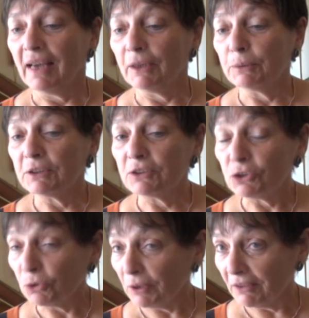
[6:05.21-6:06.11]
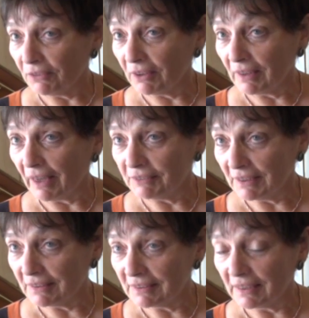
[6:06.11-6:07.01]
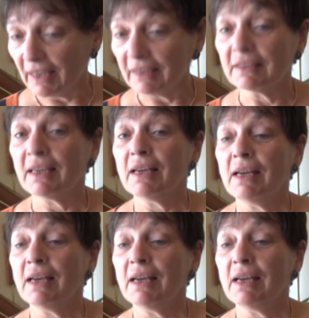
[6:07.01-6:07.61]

And it was the story of our lives in this land.